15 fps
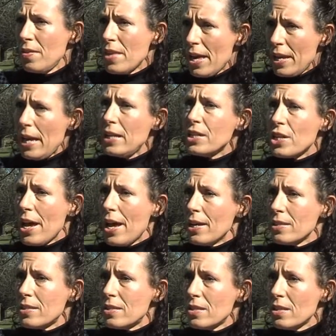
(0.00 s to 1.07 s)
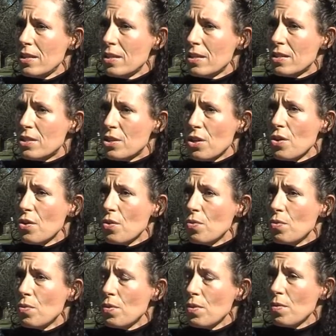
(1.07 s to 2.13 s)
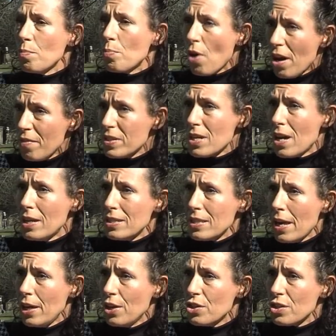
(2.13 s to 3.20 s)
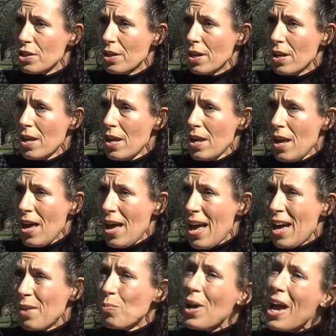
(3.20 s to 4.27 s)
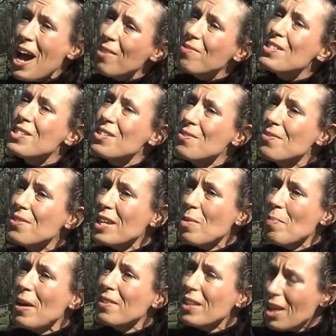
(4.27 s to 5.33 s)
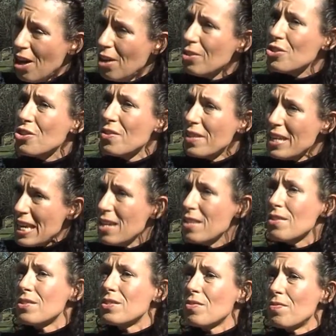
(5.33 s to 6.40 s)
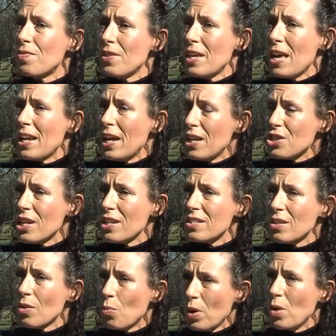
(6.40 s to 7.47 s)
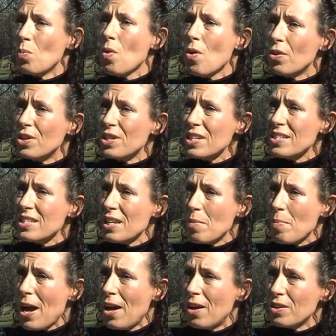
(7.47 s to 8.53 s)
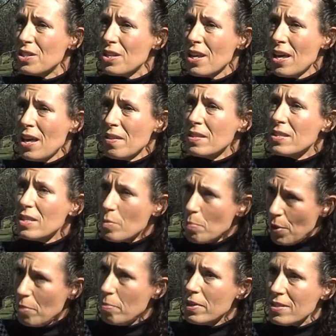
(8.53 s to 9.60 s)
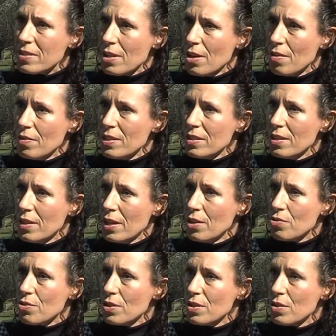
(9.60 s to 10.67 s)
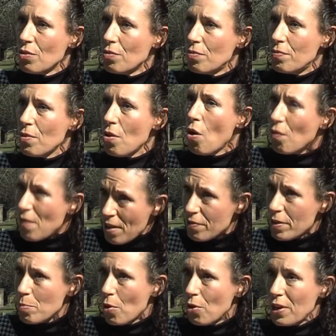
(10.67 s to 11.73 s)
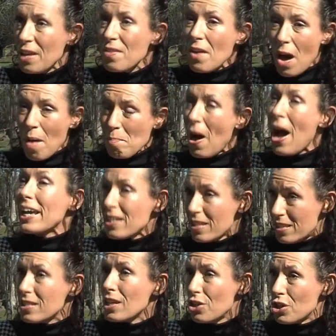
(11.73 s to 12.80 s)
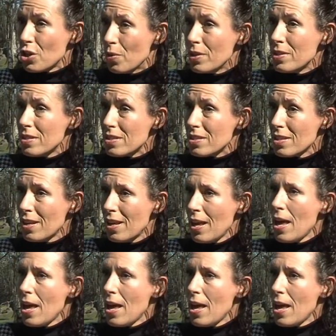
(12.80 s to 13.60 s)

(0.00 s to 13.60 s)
the NHS to privatisation, and we have to think about the culture and the ethos of the NHS that we want. Is it about this is a public service in the interests of everybody, my constituents,